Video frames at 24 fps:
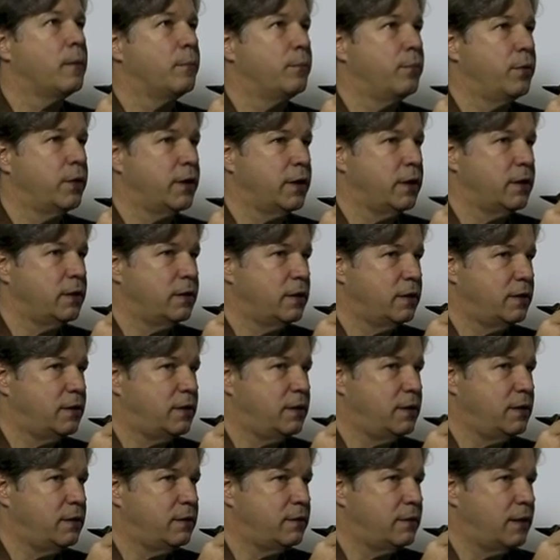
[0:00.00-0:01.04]
bringing the
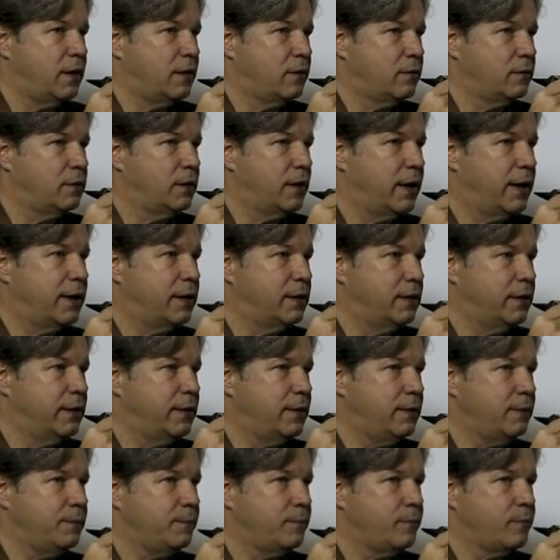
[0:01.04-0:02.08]
teeth down
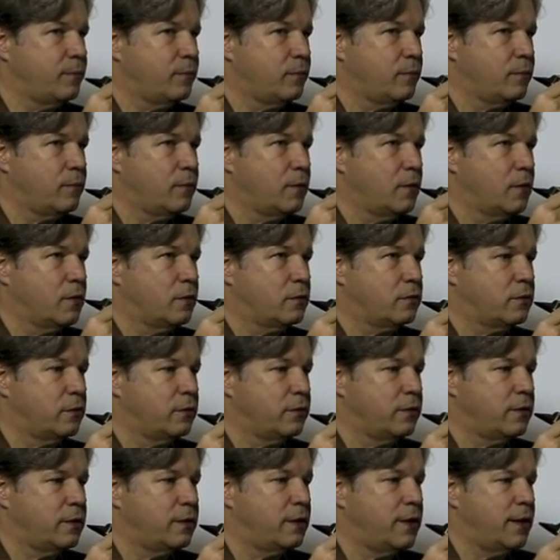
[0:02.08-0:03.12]
lightly so
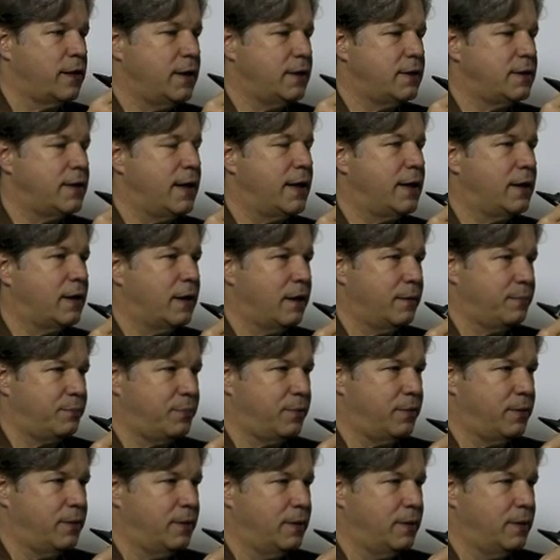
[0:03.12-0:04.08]
that they take up